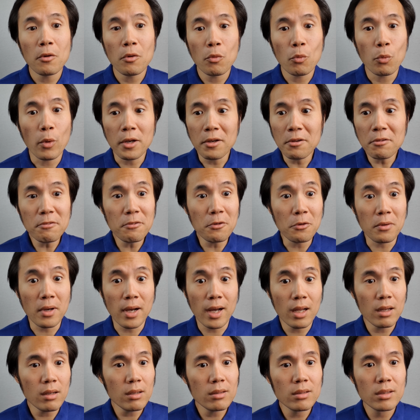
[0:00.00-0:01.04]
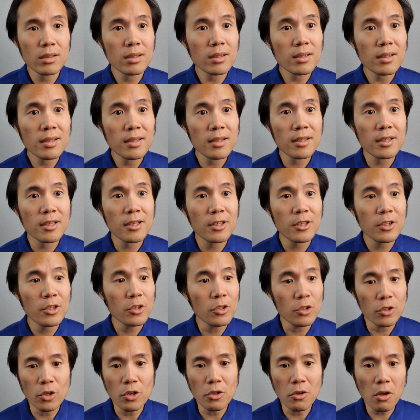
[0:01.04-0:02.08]
Wonderful, hon.
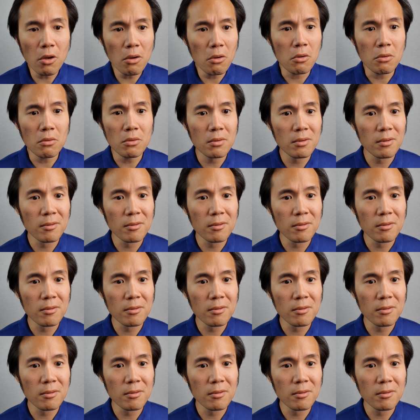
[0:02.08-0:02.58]
You know,